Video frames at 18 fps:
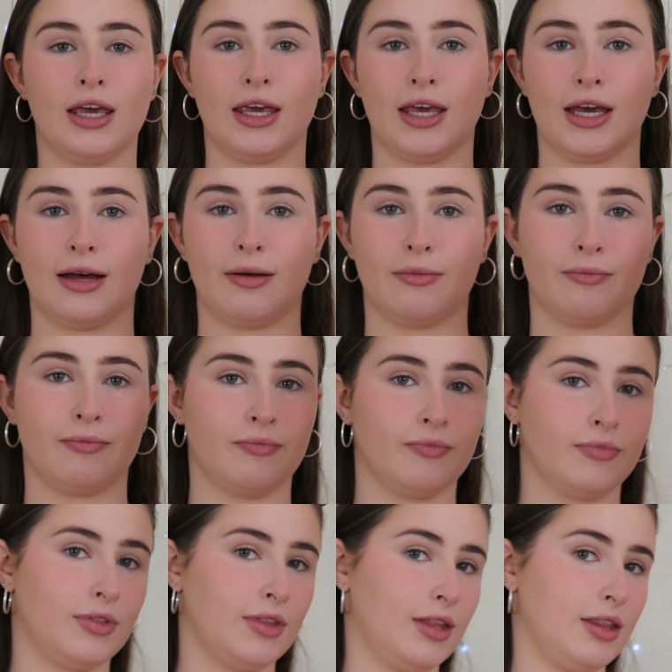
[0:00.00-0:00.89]
yeah,
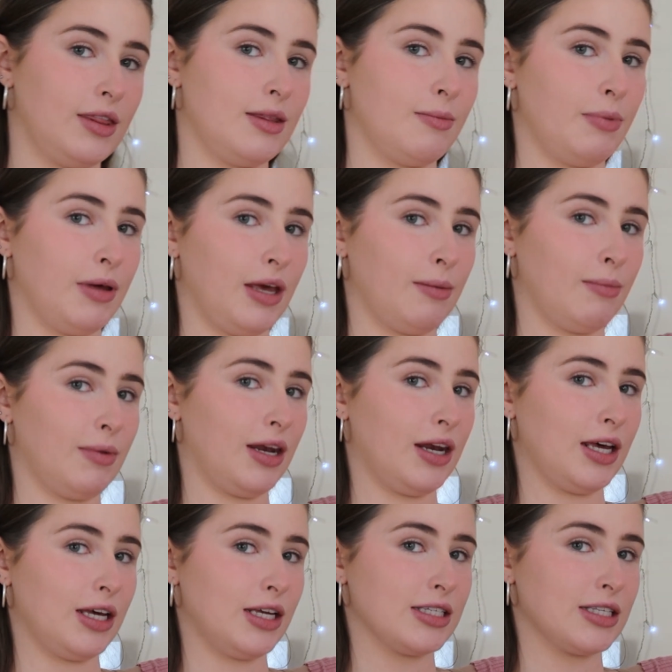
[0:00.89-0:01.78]
the
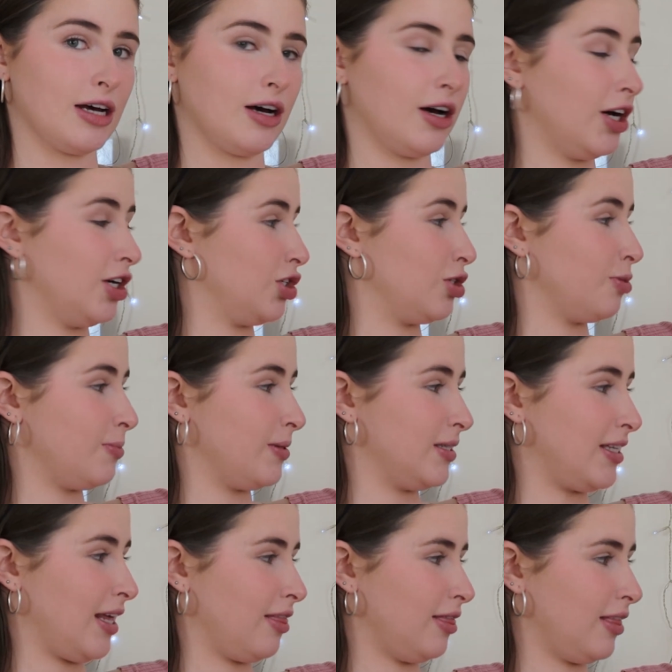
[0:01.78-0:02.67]
pigment is
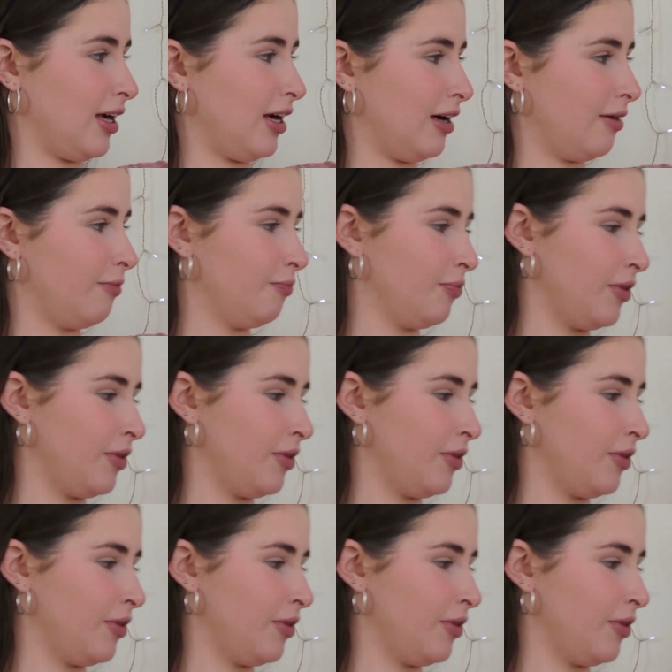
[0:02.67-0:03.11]
100% there.